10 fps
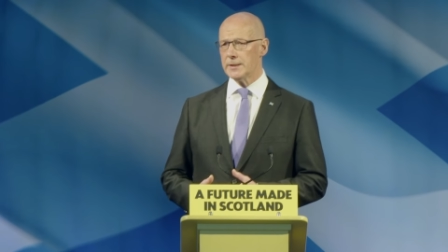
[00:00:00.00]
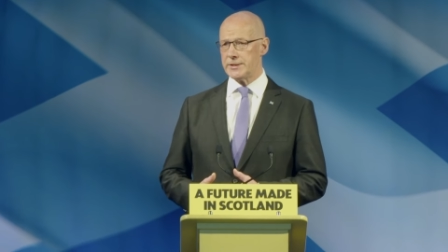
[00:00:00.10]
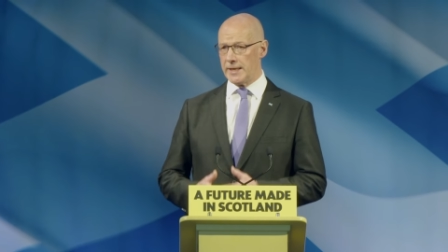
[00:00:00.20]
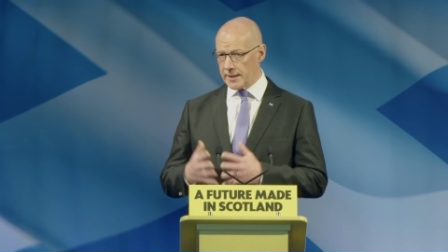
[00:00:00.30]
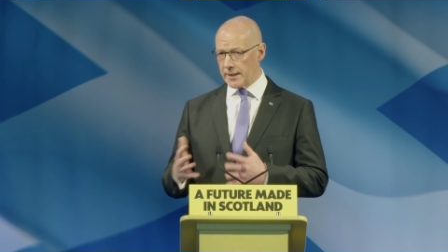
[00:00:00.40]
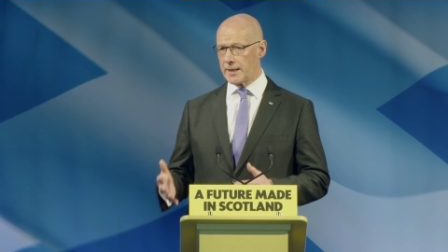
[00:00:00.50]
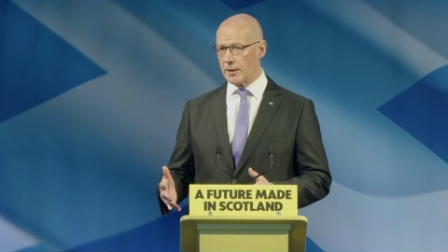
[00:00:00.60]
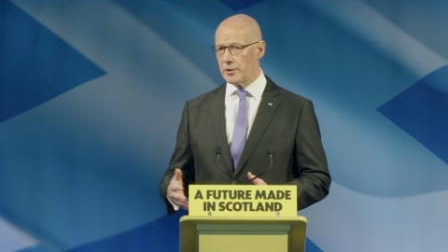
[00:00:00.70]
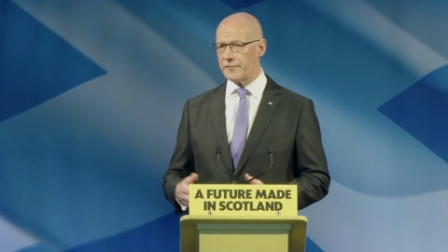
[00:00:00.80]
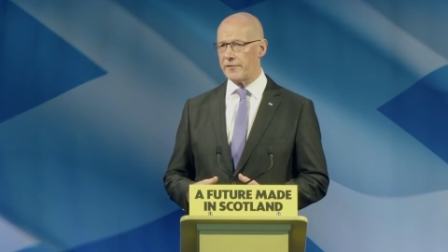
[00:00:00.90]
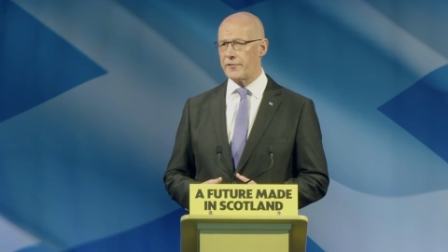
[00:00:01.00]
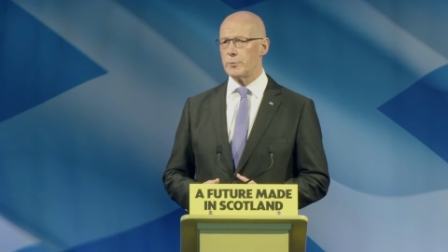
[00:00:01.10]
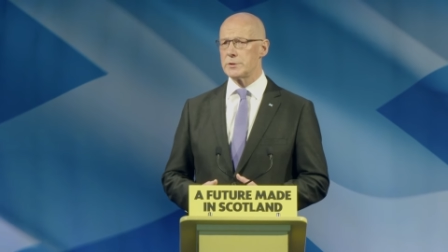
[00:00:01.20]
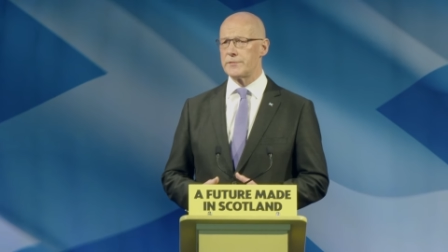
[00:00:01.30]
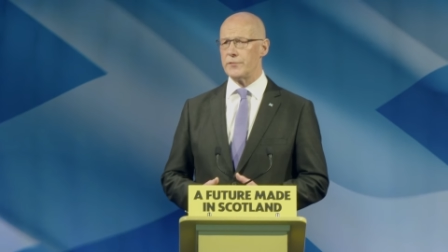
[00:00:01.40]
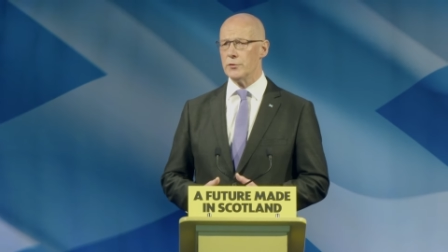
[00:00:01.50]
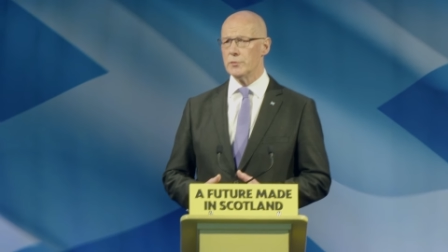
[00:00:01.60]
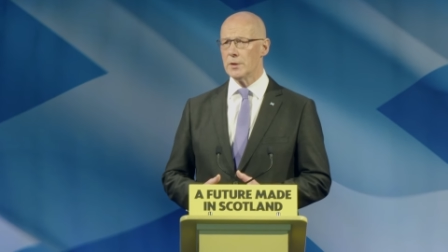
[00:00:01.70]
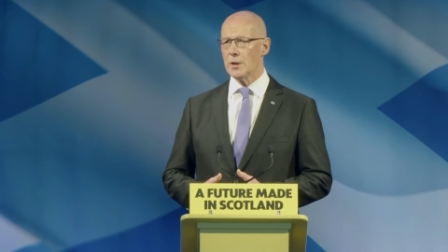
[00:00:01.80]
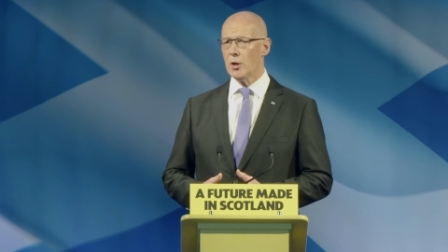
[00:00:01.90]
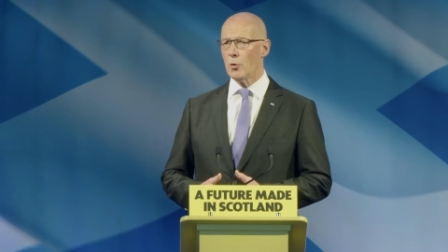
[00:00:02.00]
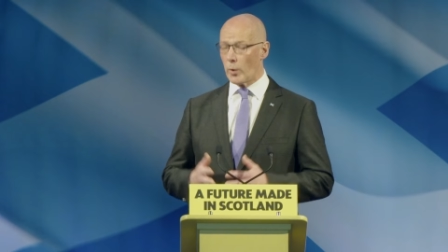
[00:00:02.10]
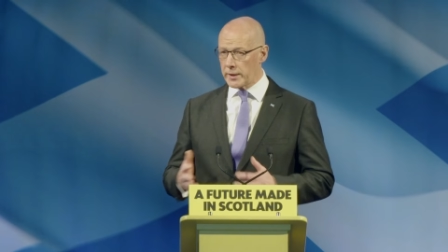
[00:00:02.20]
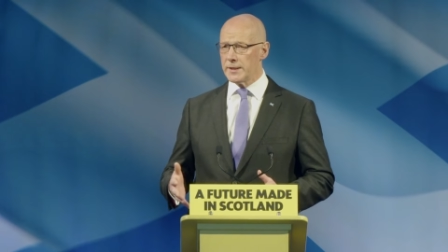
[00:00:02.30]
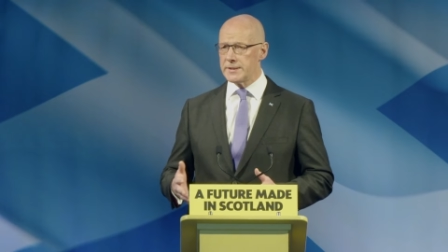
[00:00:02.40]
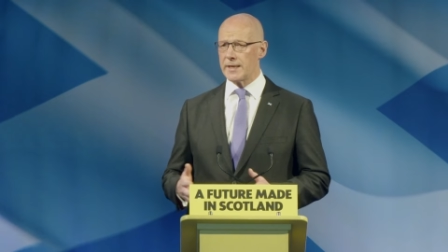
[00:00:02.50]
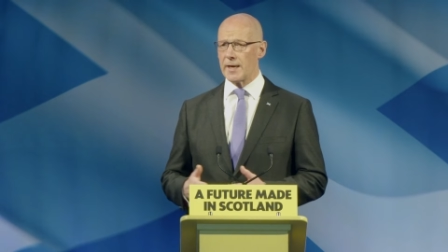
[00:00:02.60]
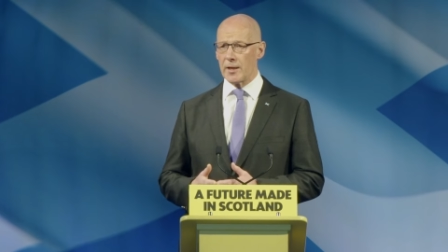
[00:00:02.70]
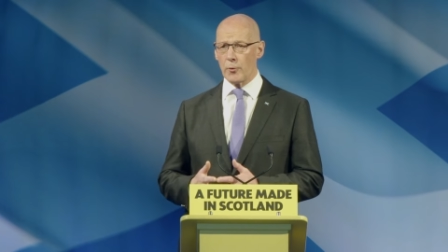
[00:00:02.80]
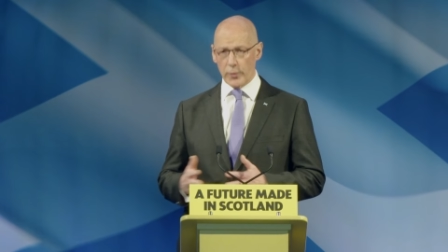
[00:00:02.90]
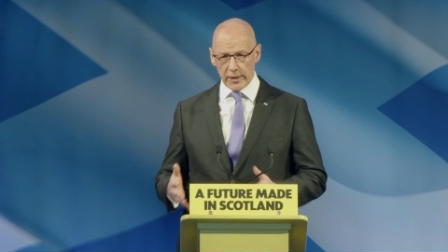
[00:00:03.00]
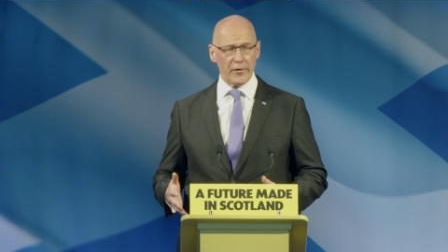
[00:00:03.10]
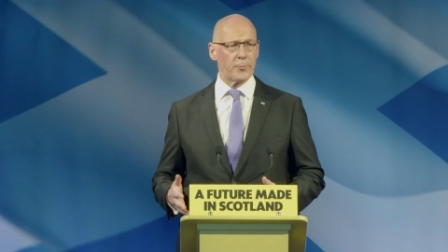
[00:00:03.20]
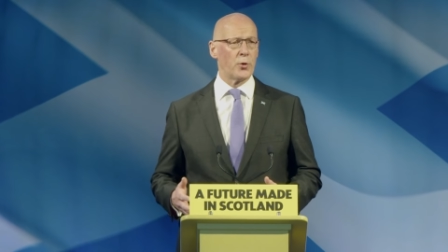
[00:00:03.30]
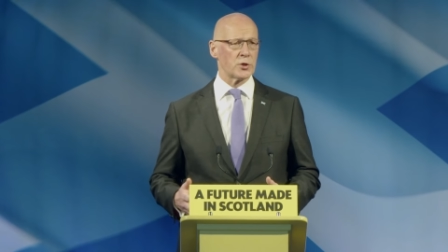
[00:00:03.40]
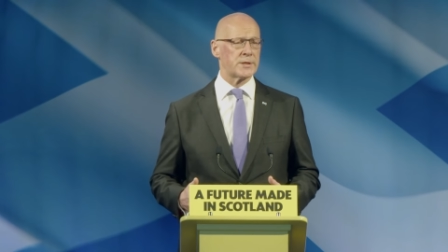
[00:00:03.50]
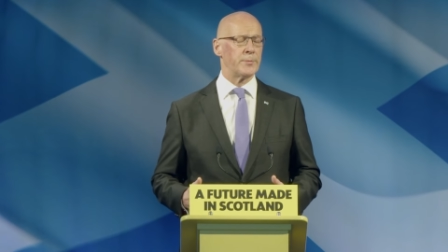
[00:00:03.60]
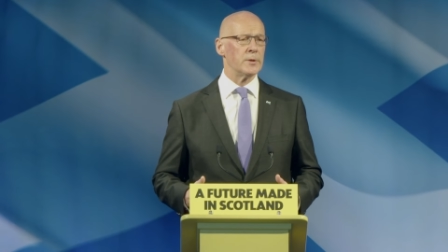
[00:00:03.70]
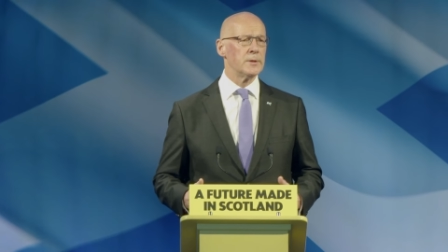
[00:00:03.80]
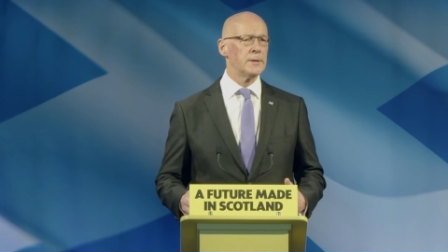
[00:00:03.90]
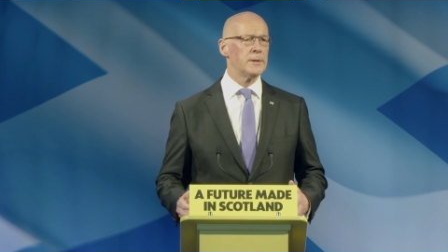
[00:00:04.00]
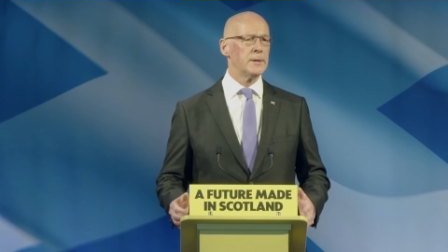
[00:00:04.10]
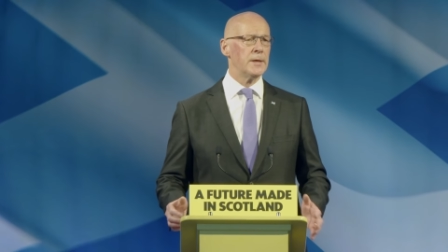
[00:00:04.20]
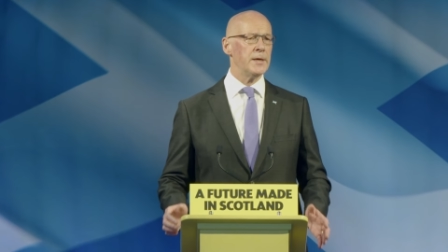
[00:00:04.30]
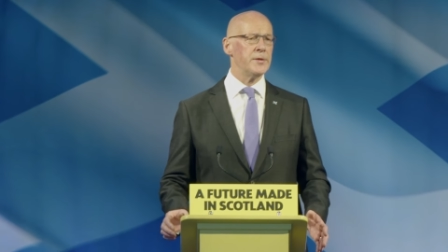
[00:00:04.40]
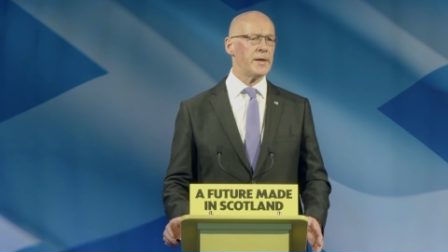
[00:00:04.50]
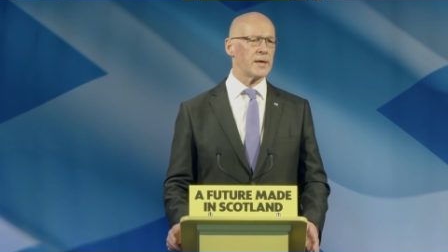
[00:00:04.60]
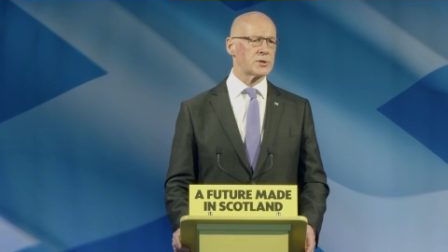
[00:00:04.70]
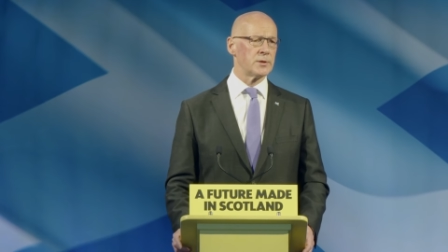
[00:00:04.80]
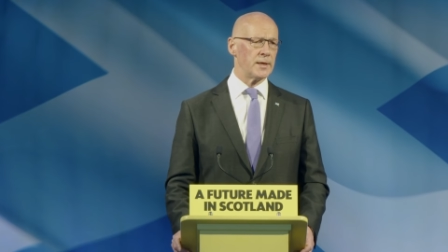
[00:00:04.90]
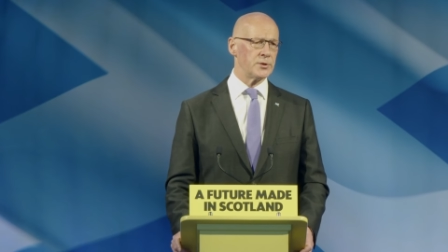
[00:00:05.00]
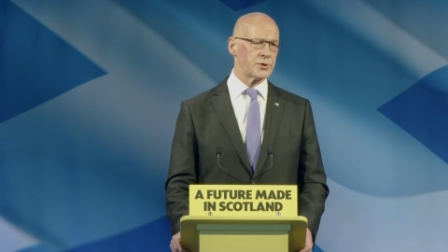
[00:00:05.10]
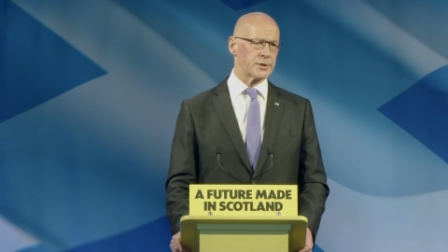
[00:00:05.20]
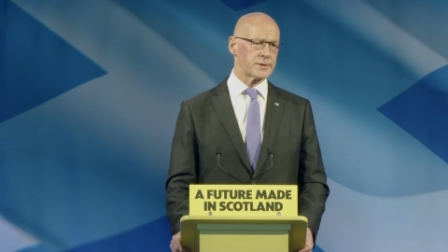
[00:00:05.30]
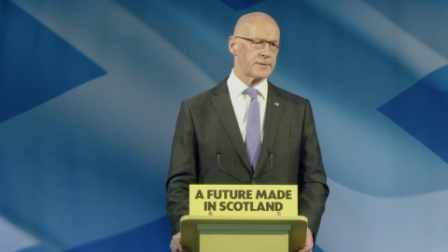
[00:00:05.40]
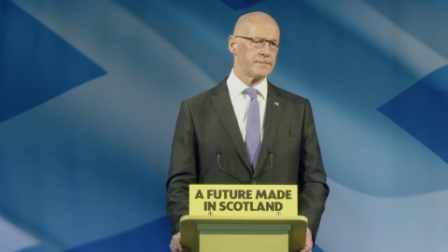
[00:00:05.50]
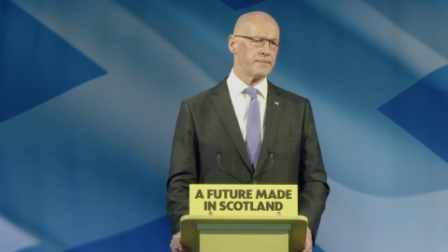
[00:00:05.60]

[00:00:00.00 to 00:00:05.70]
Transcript: taking account of everyone's view, working together wherever possible in the national interest.